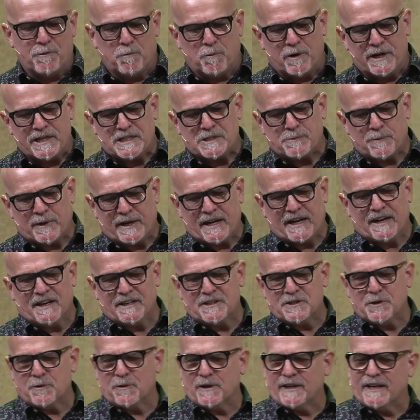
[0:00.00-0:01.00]
weeks, we're going to
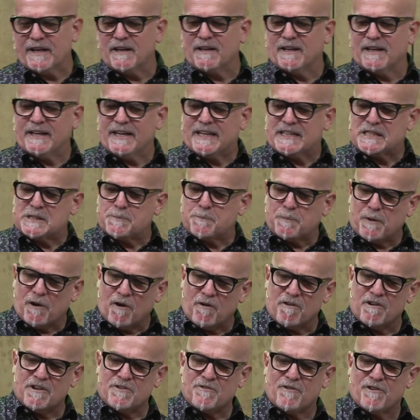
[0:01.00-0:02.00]
do a little
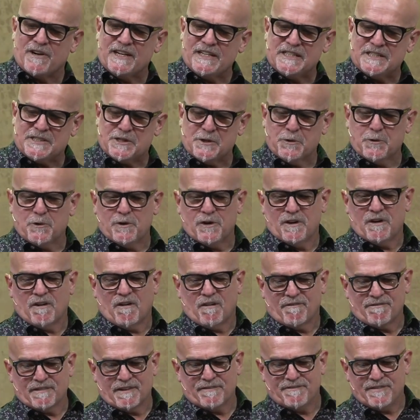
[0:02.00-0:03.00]
exploratory tour
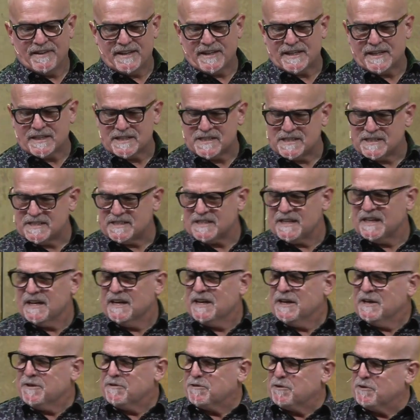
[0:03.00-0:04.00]
of Leviticus
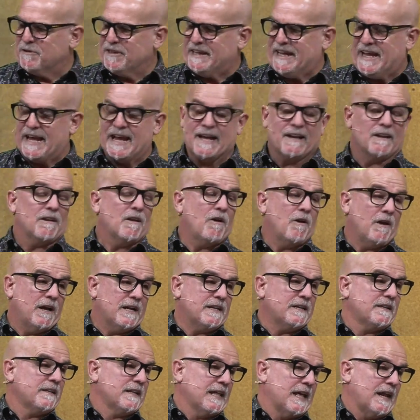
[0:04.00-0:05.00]
through the
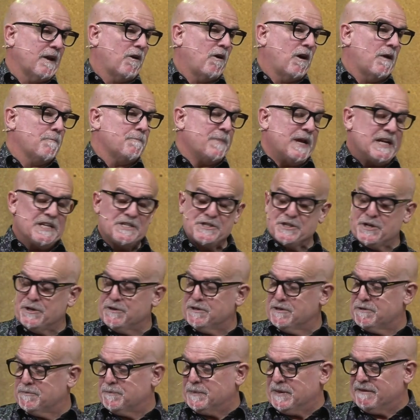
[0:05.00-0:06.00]
outline that I
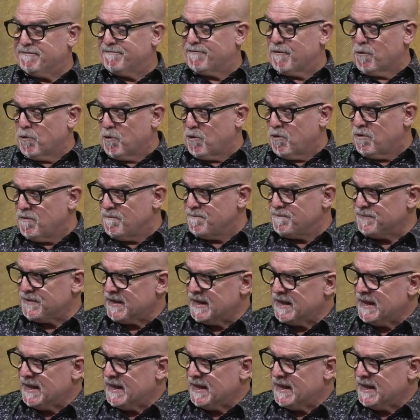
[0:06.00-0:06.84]
mentioned before,